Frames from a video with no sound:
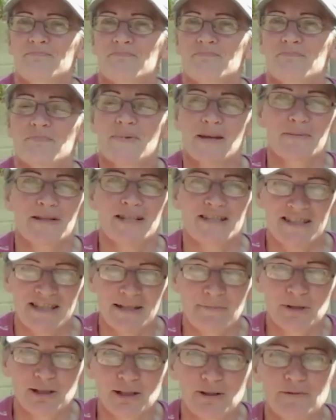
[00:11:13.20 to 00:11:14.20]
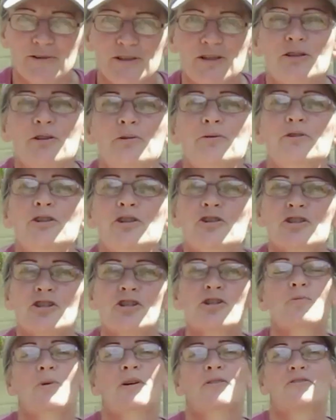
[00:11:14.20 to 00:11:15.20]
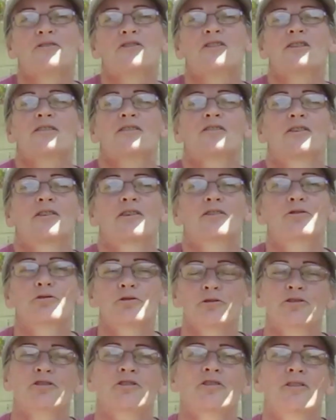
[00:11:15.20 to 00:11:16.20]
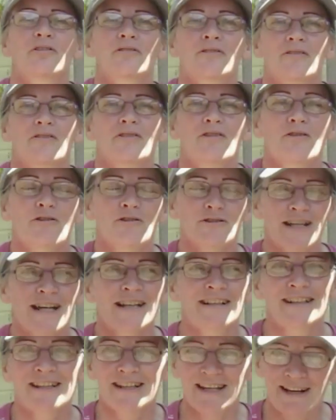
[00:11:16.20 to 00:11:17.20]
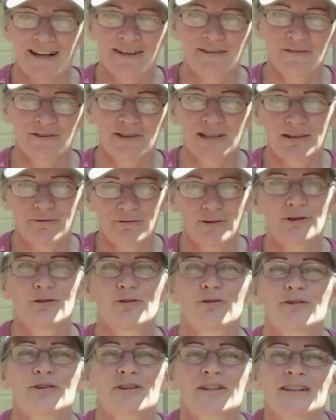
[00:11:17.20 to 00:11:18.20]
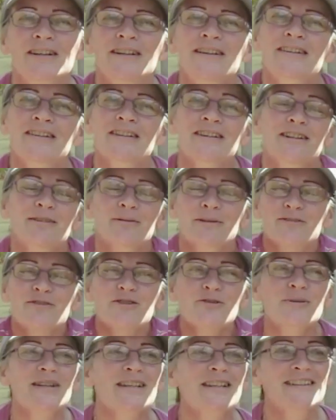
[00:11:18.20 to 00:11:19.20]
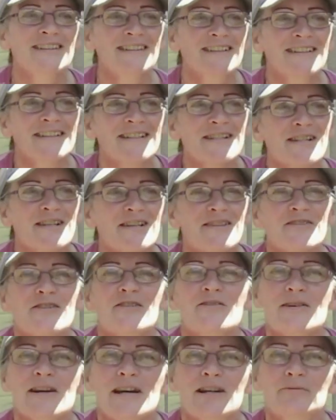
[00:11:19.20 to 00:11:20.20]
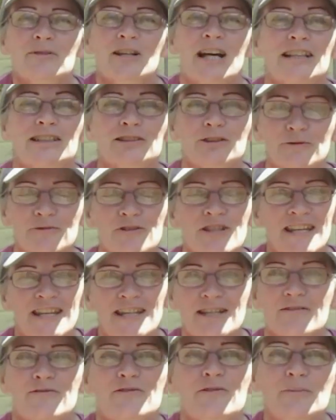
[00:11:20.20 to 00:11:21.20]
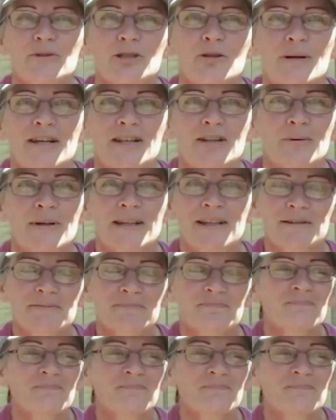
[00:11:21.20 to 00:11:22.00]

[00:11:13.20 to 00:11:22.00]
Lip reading: it's similar for you. You just want good, organic, healthy food that you want to eat. So I'd love to hear from you anyway.